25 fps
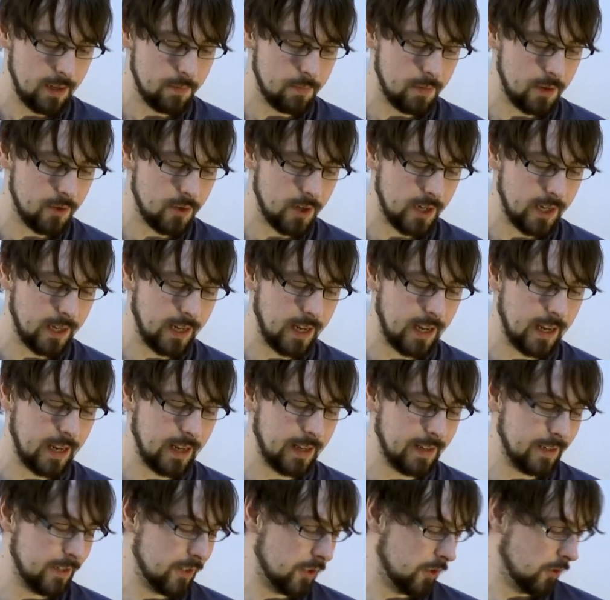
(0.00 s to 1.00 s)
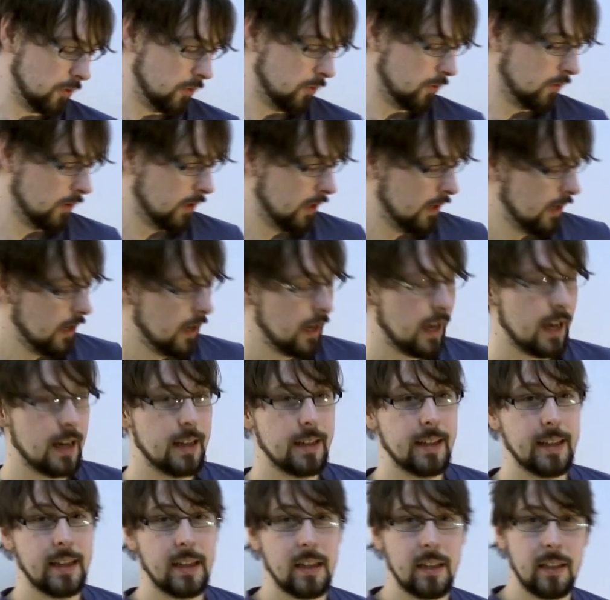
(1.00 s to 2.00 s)
been trying to get into
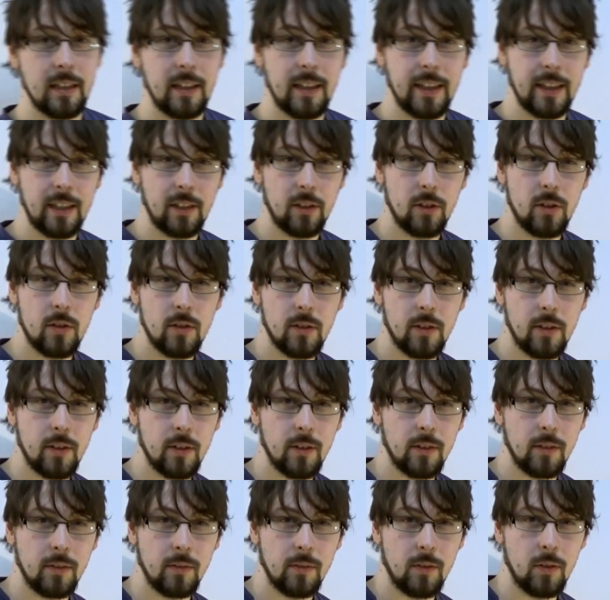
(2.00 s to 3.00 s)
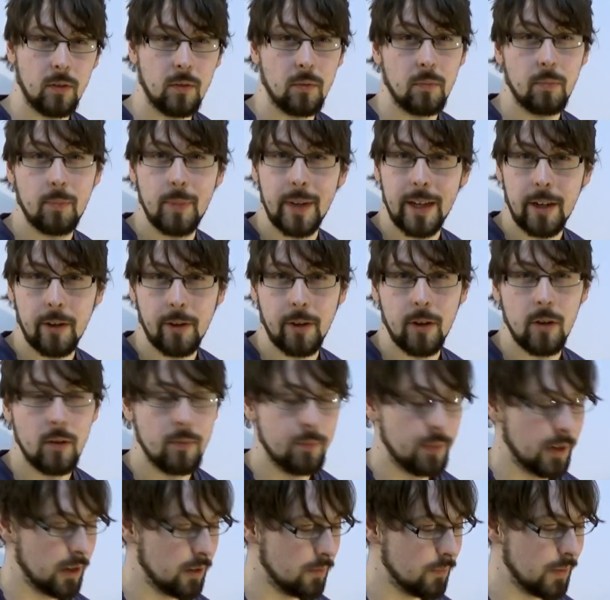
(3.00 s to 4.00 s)
adding in like longer or bigger
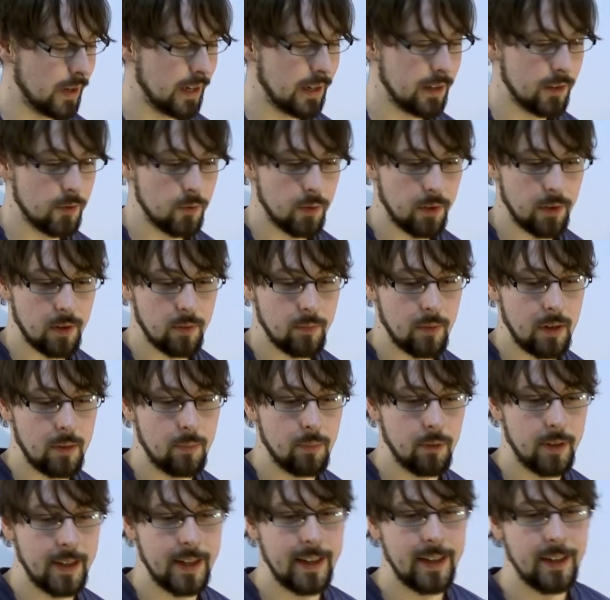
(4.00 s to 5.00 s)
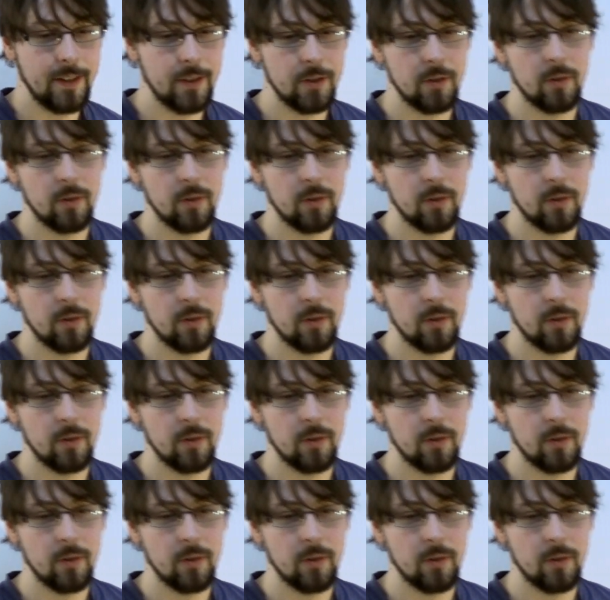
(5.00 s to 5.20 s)
compound bends within my playing,